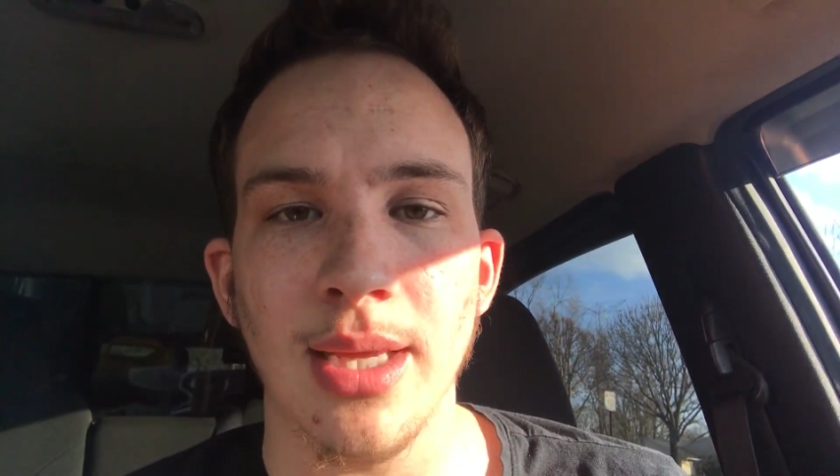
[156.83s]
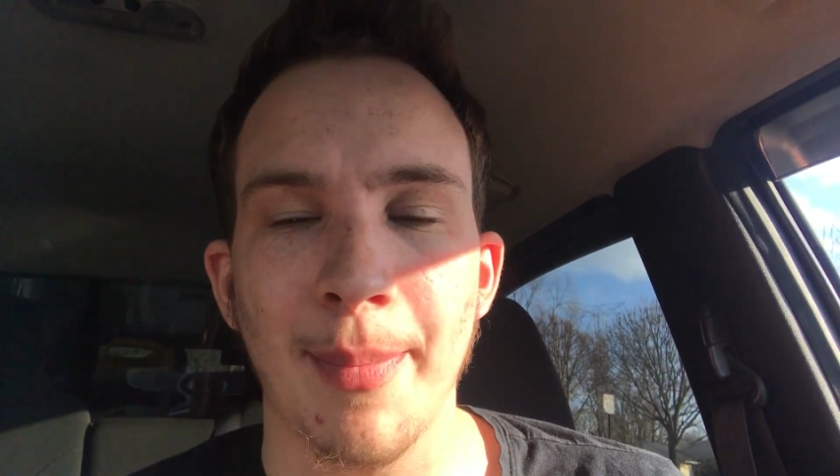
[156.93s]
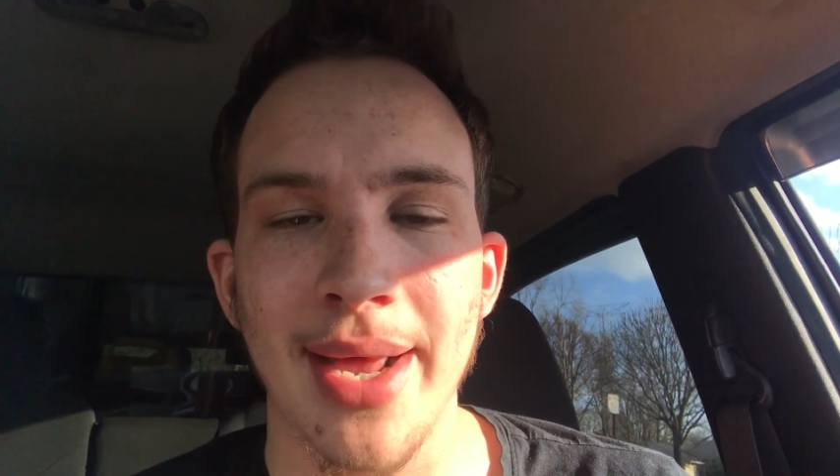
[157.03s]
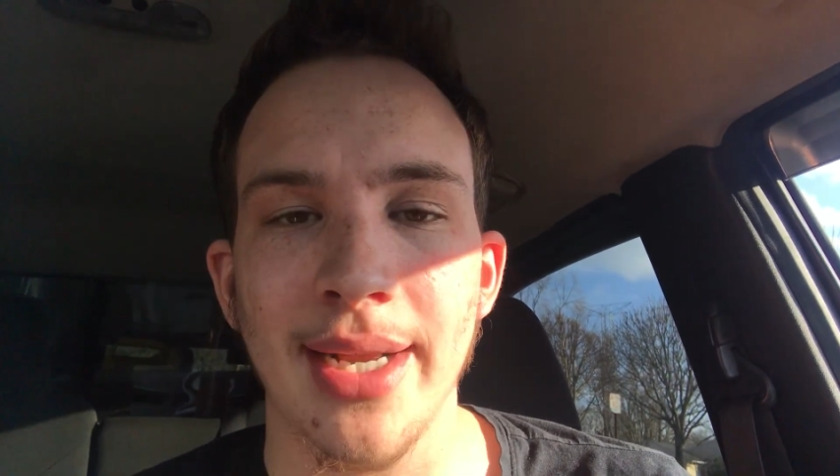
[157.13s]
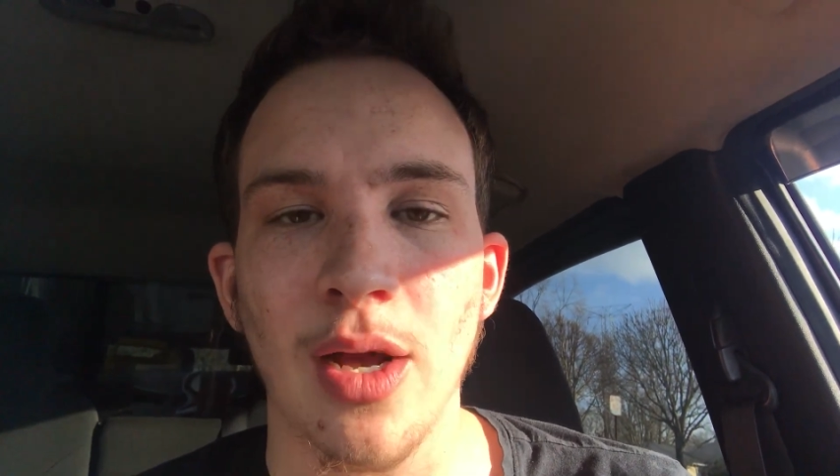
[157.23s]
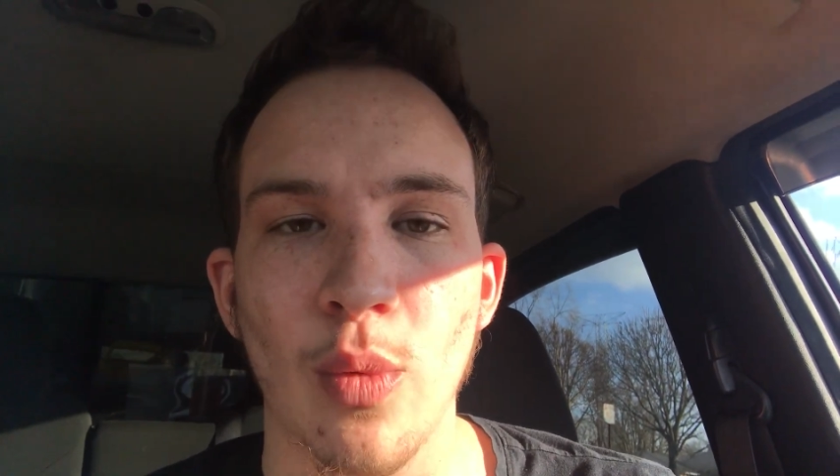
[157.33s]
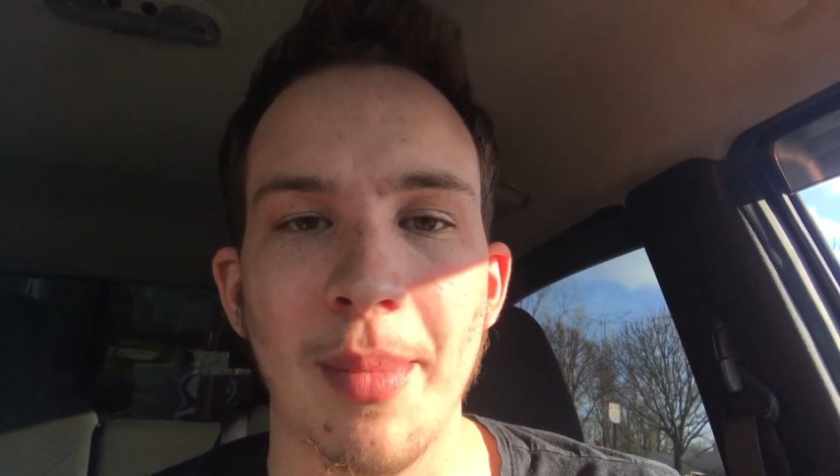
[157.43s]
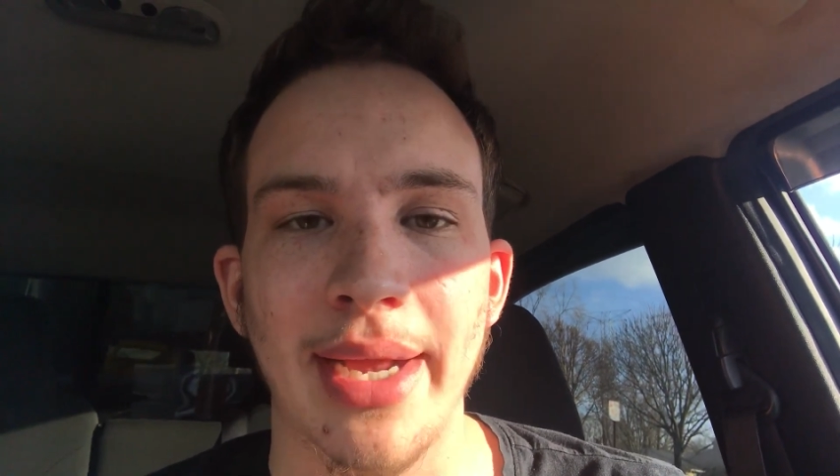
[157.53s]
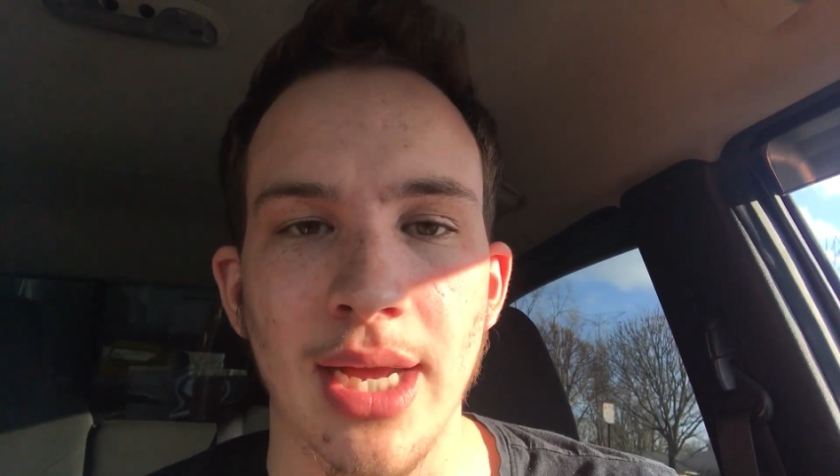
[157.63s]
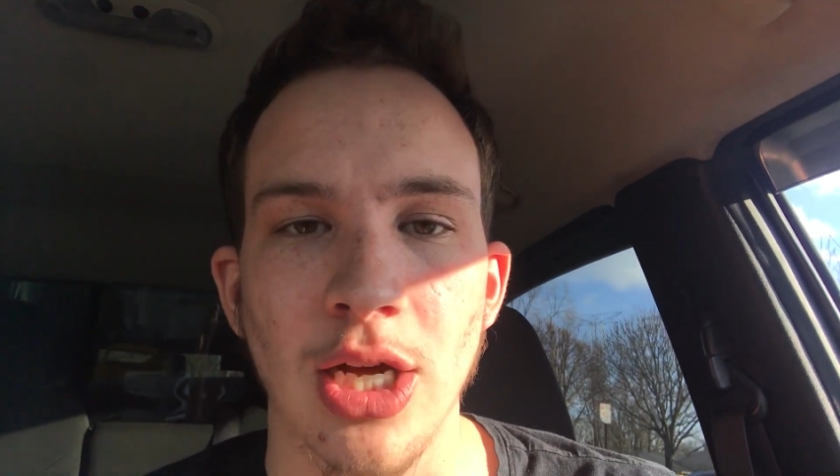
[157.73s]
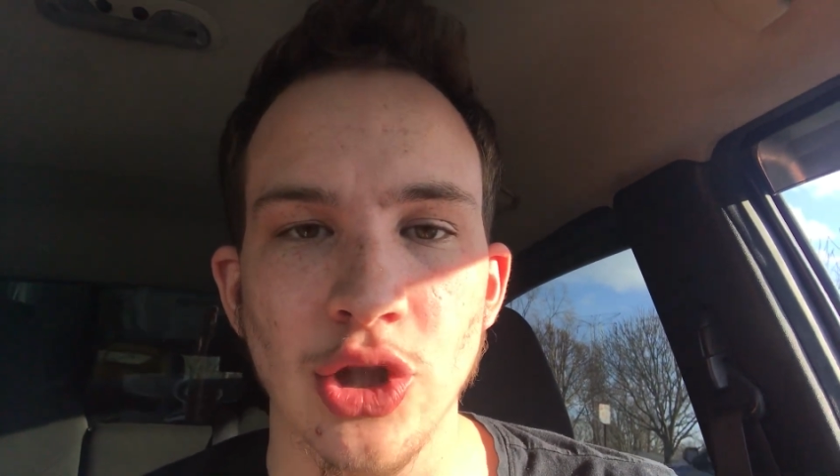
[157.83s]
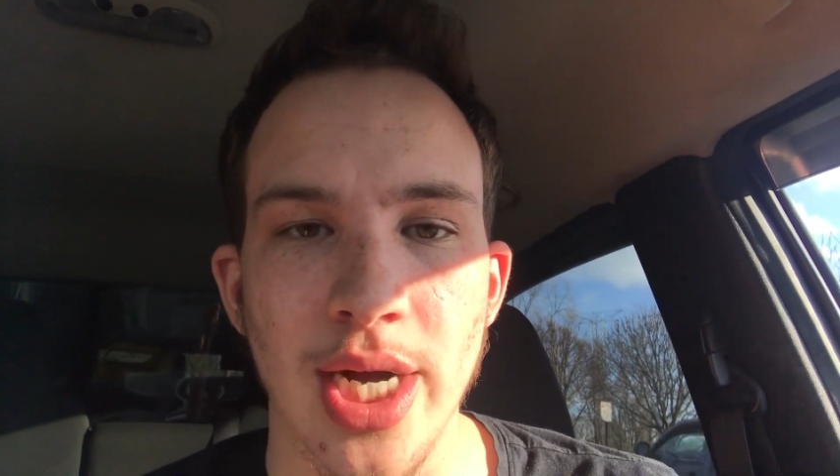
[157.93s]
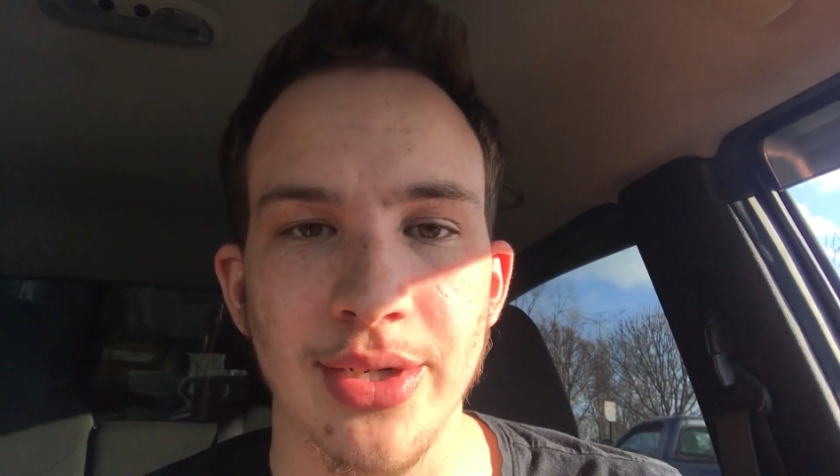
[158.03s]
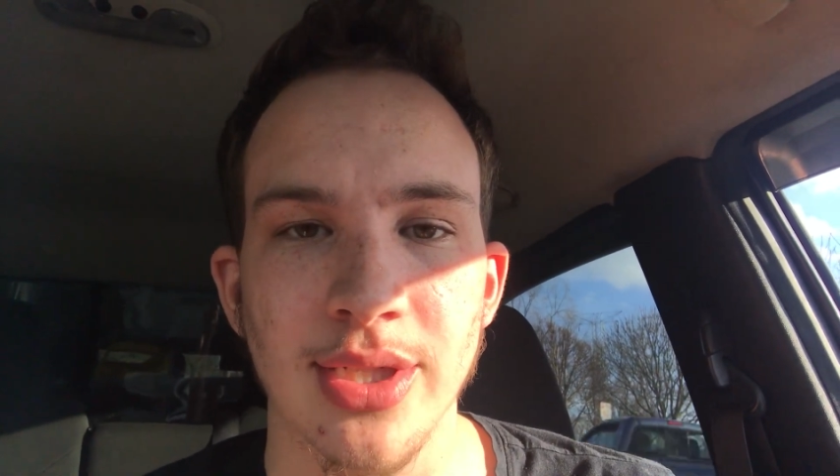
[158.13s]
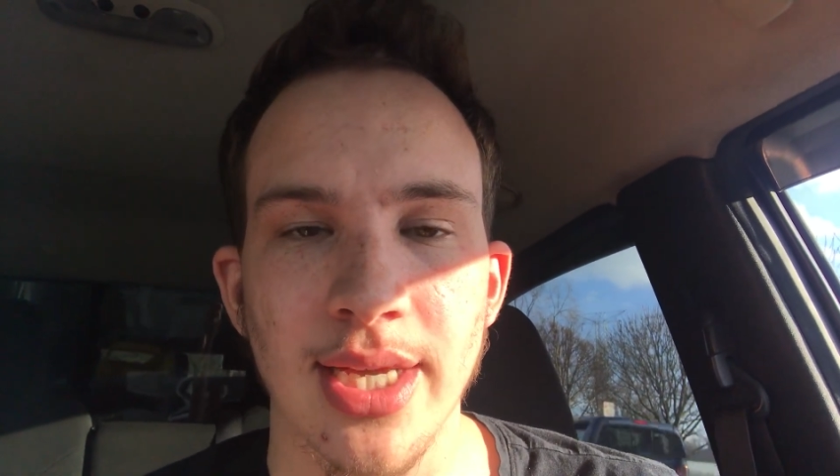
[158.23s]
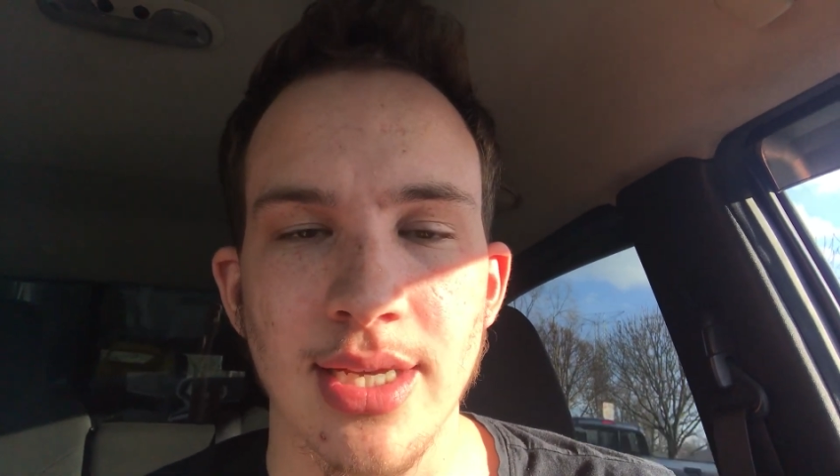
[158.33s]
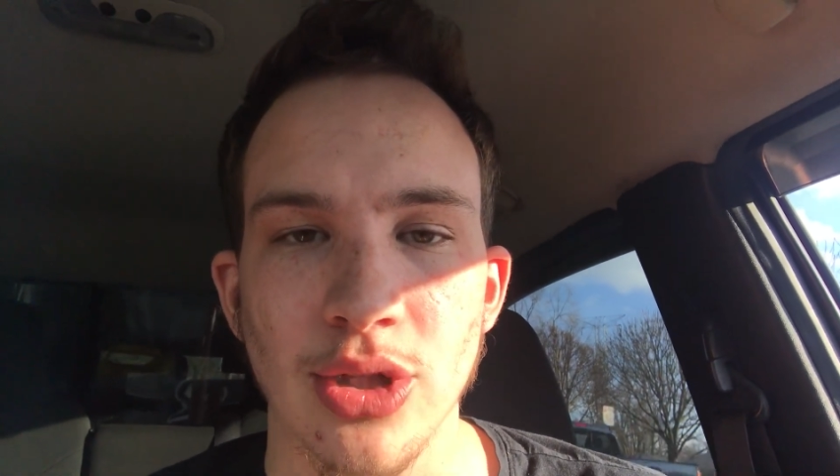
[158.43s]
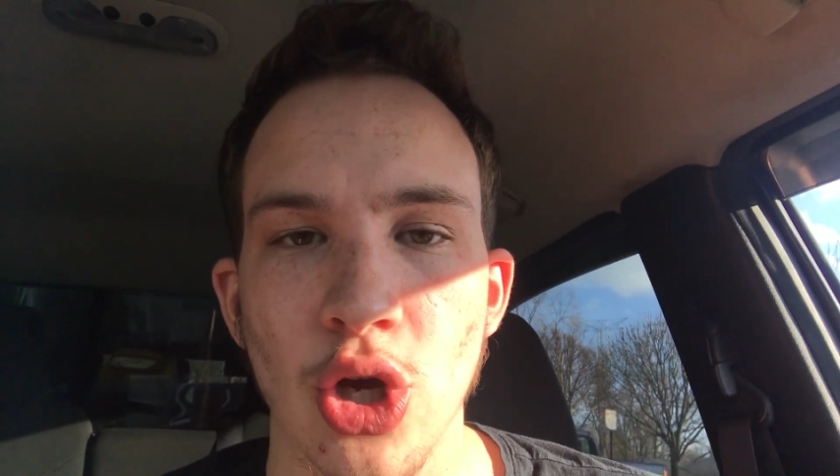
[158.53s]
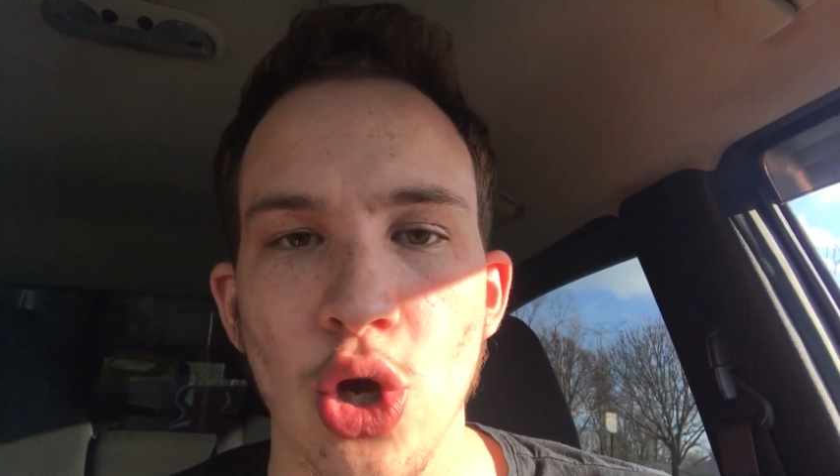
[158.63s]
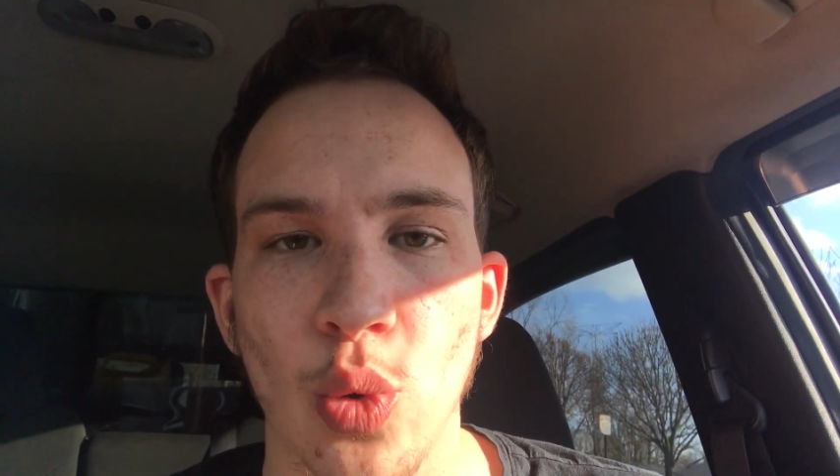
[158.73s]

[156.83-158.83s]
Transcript: Depending on what my contractor says,